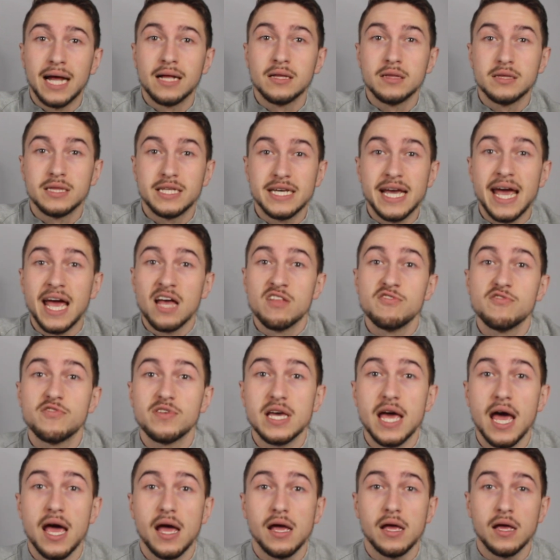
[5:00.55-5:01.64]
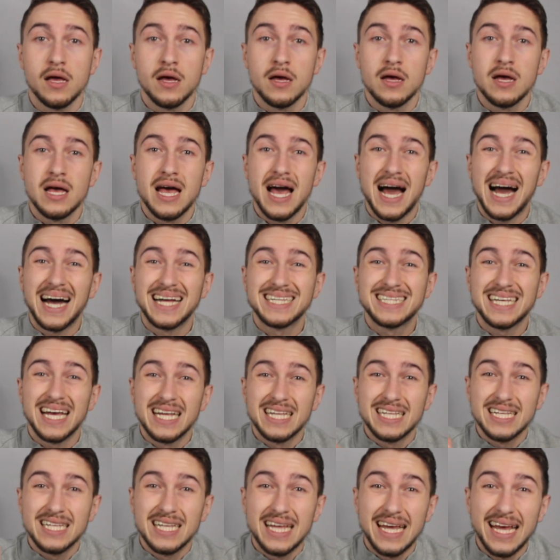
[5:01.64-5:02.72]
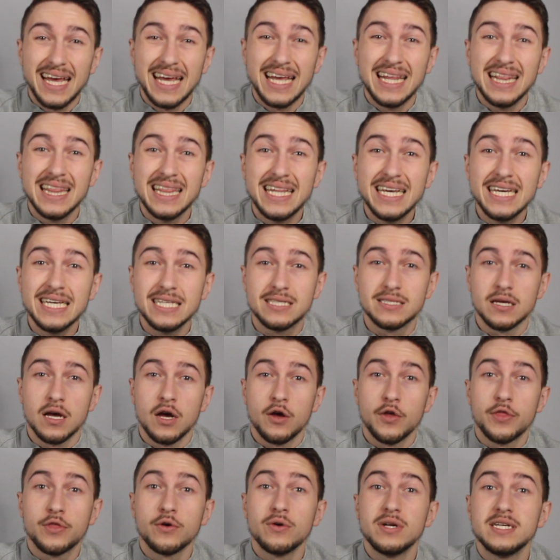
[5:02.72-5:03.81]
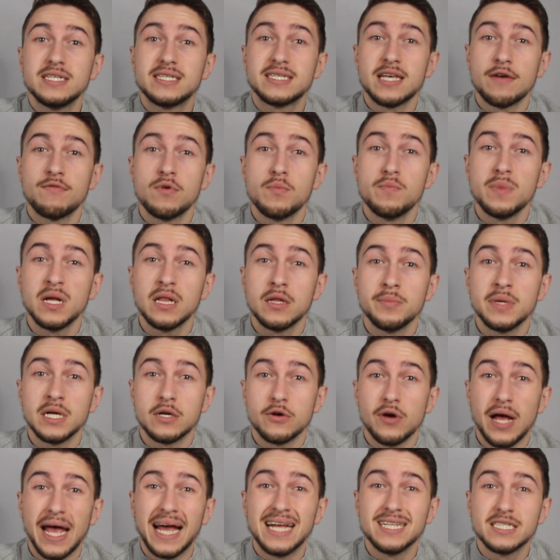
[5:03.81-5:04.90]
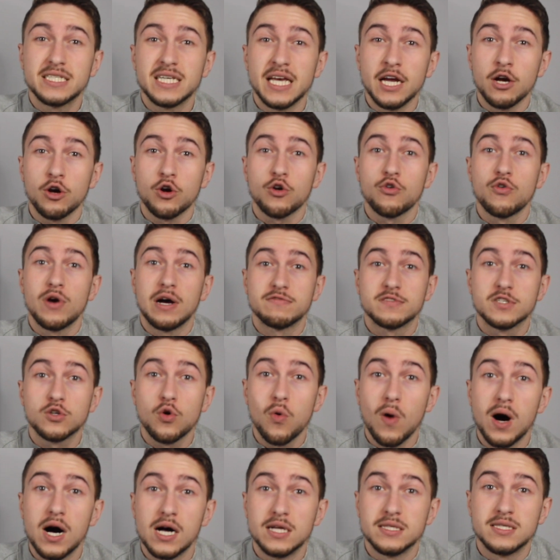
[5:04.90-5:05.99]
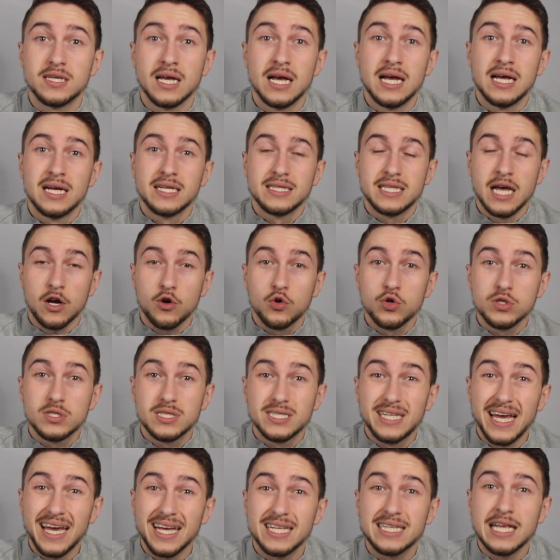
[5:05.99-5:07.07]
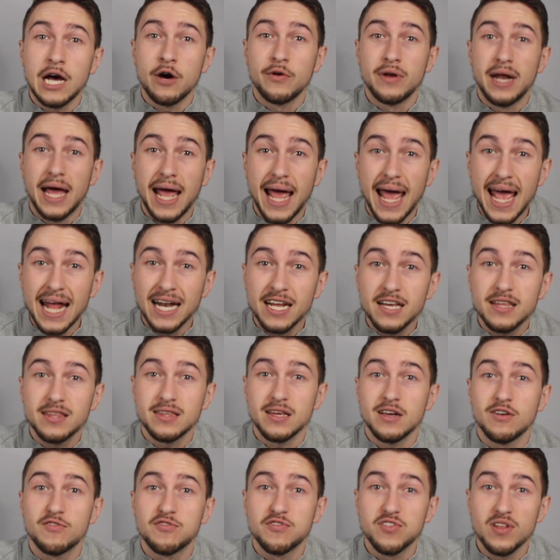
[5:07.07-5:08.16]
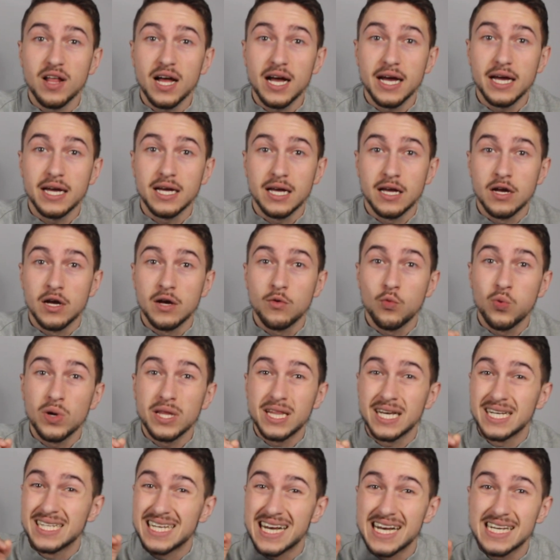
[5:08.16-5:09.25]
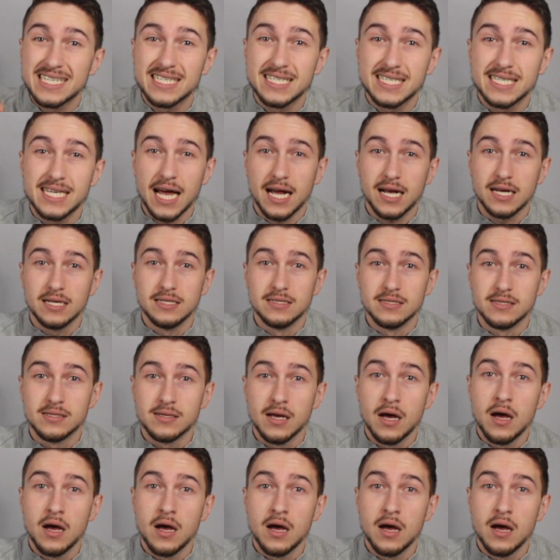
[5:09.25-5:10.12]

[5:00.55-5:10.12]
and the NVA had elite 37mm anti-aircraft squads that could take down anything flying within seconds.